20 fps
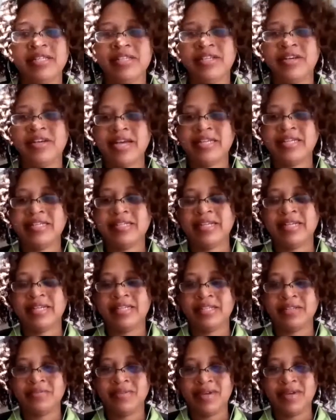So, hi,
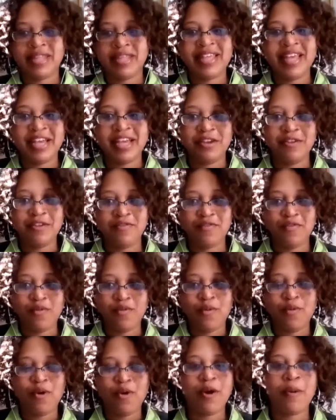Desiree. Thank you
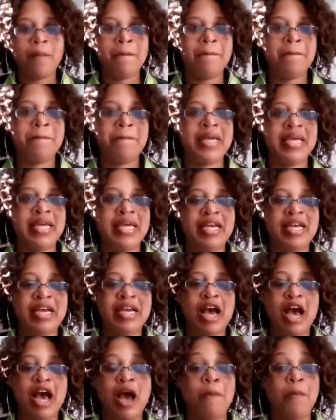for being
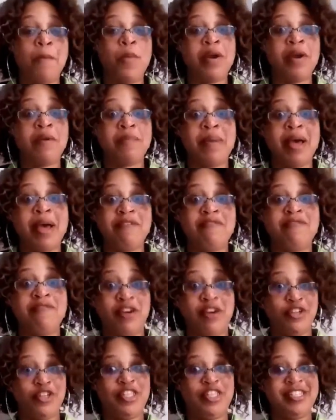one of my
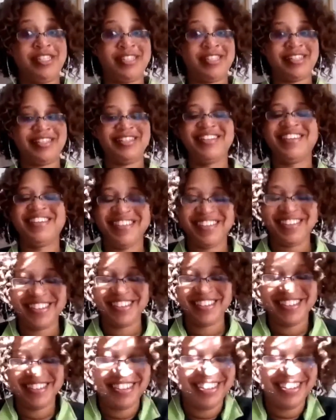first
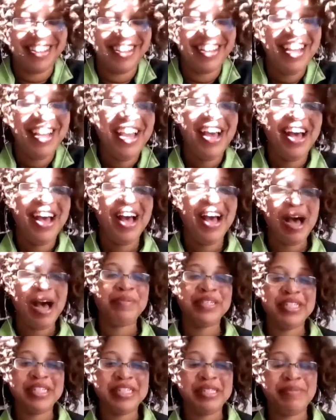
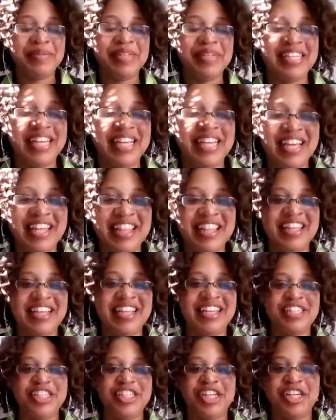participants in the
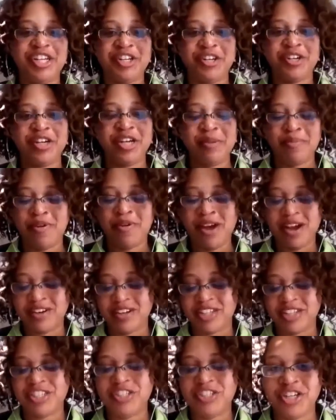Share Your in
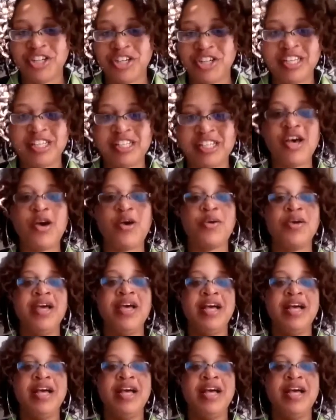Progress journey. So,